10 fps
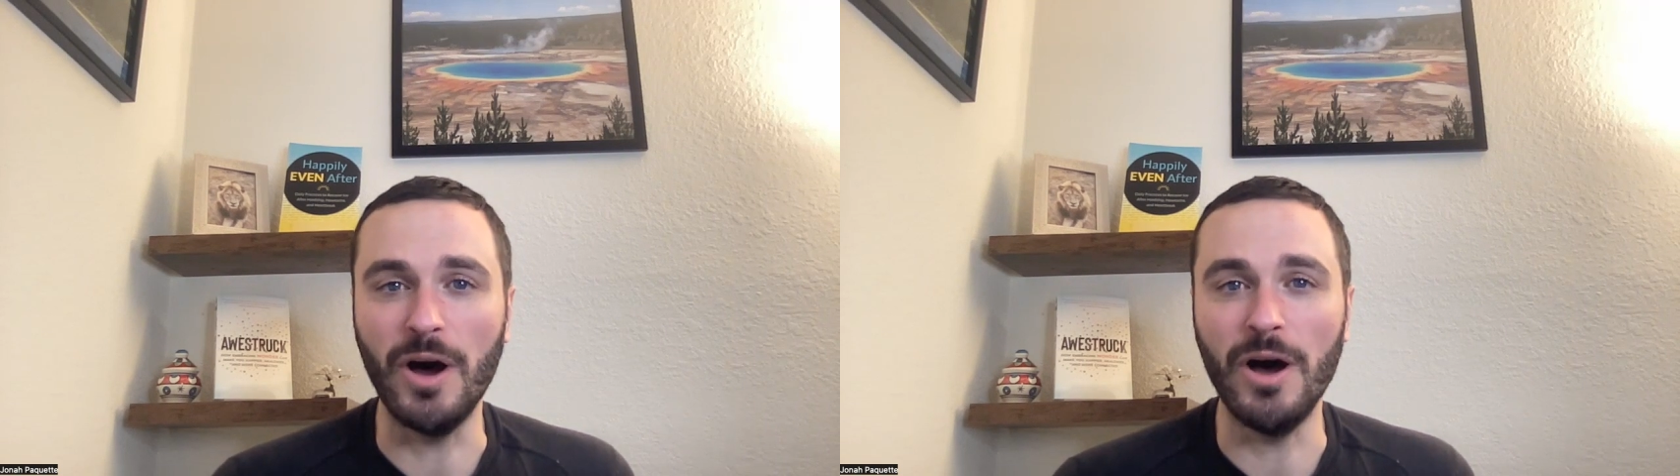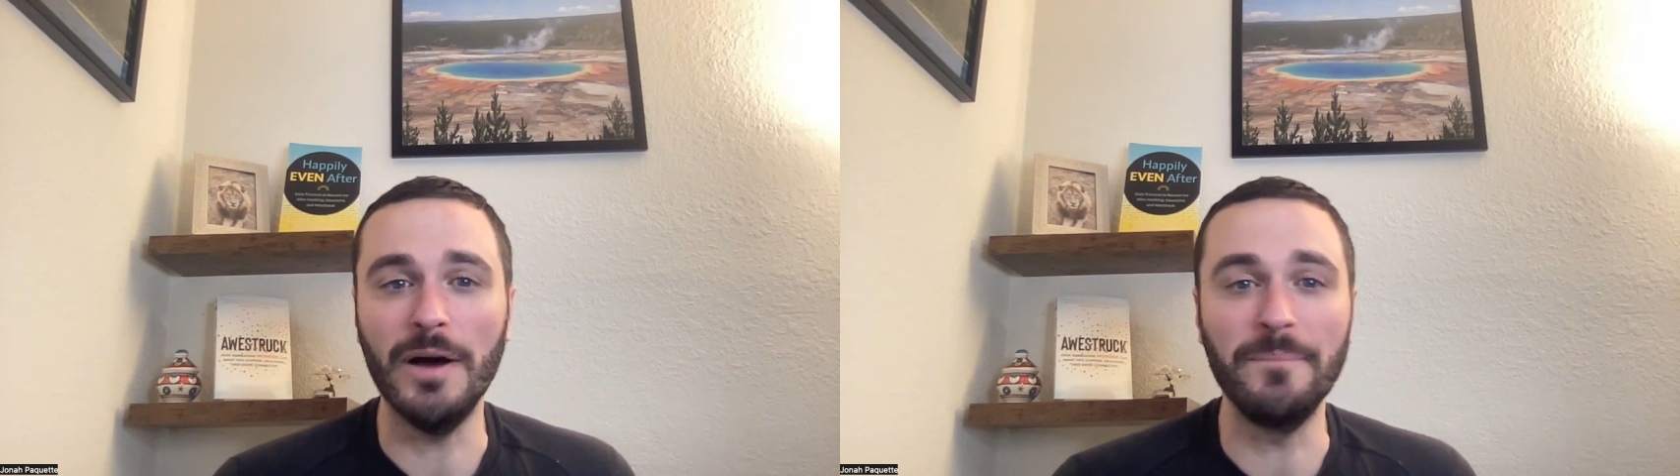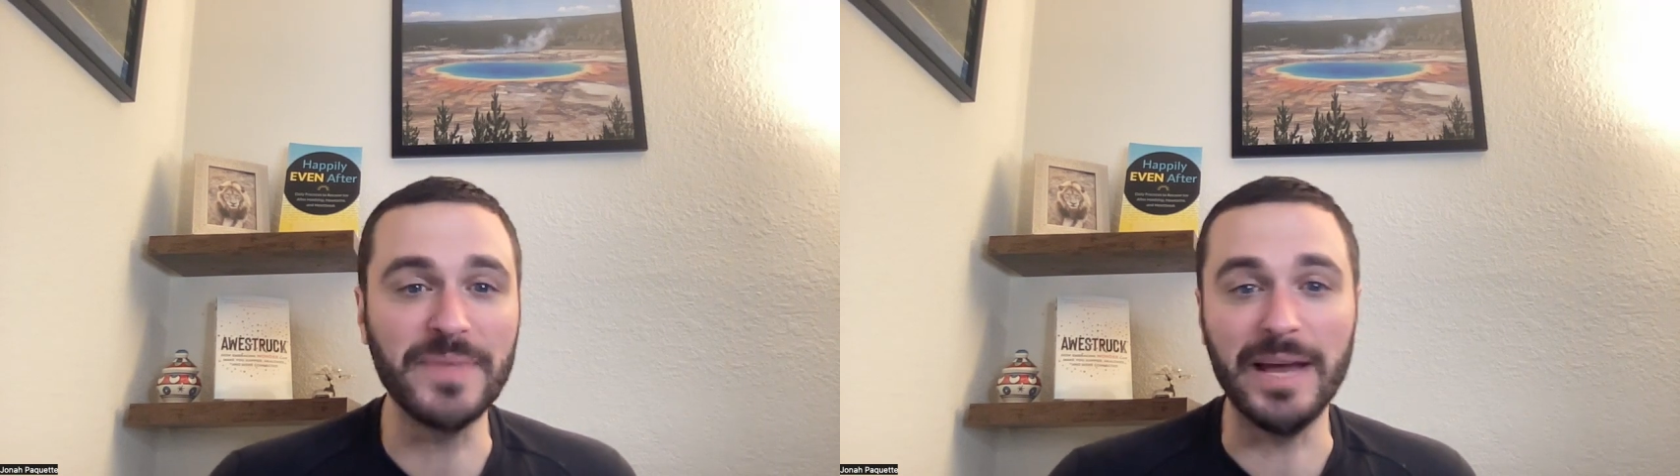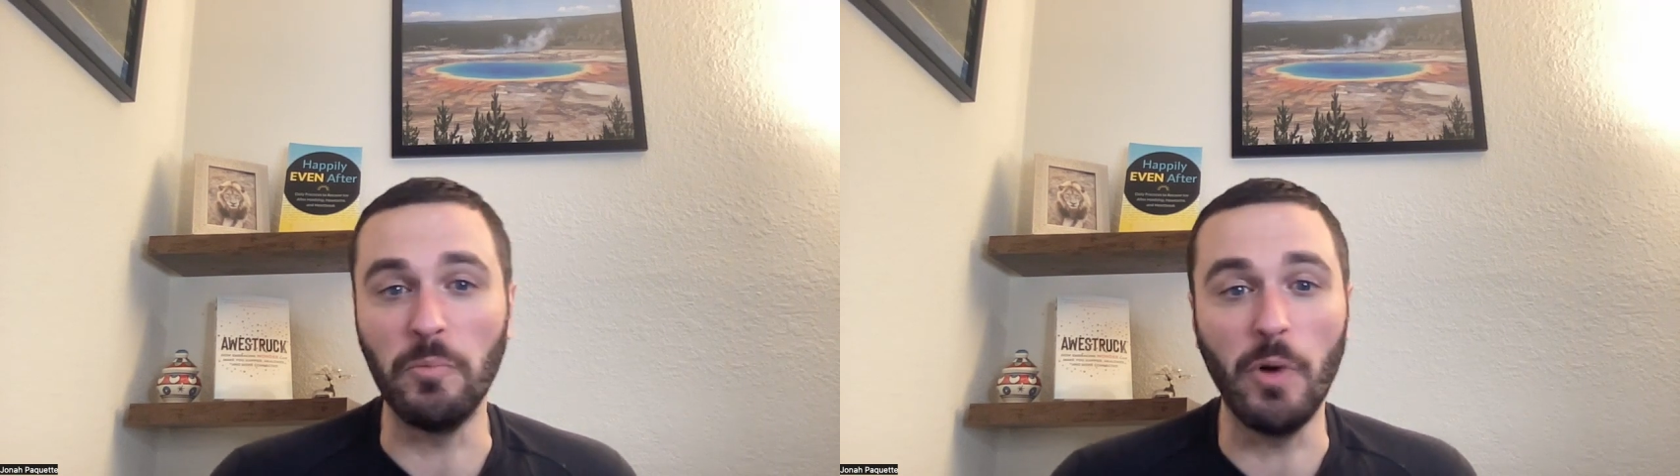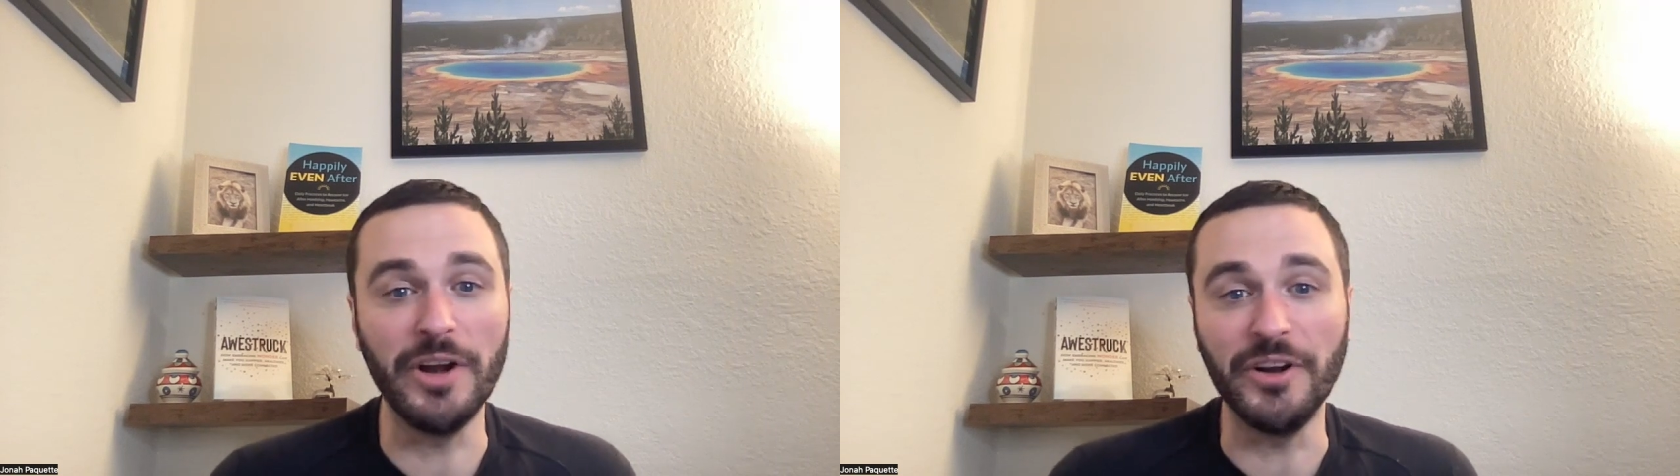awe
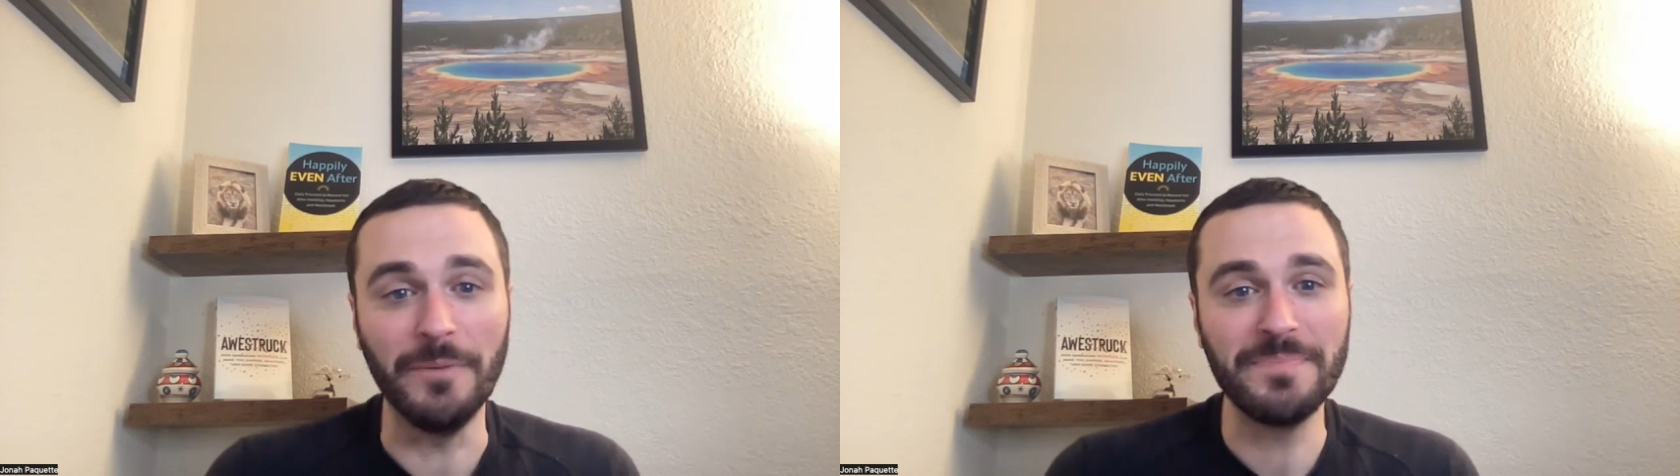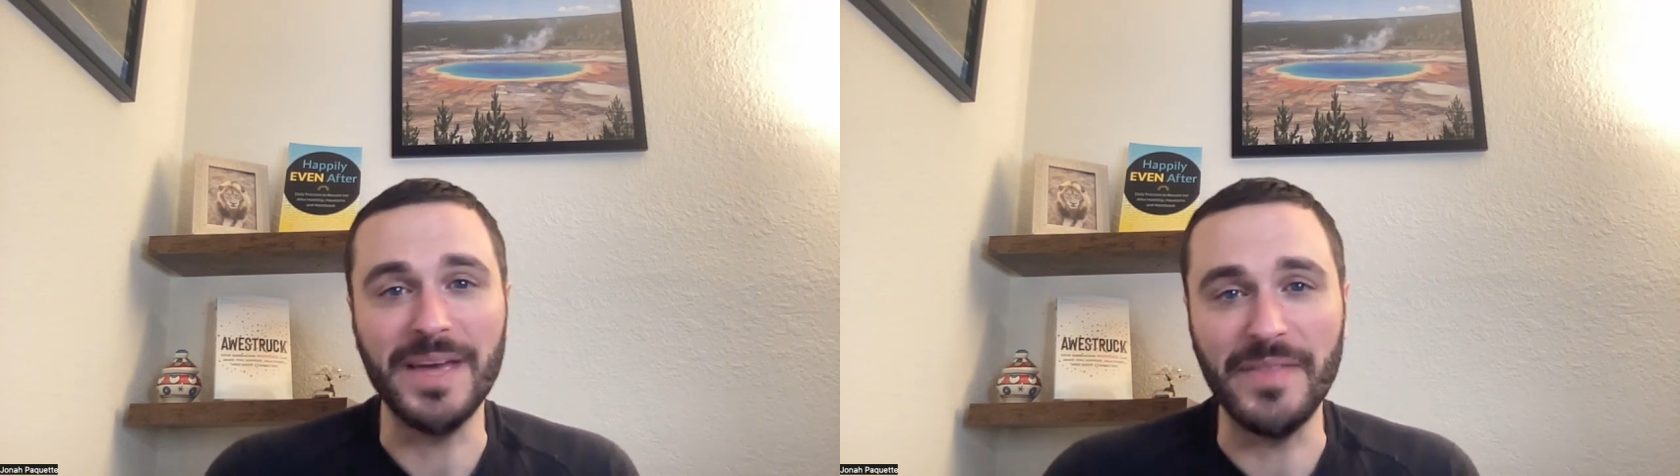and wonder.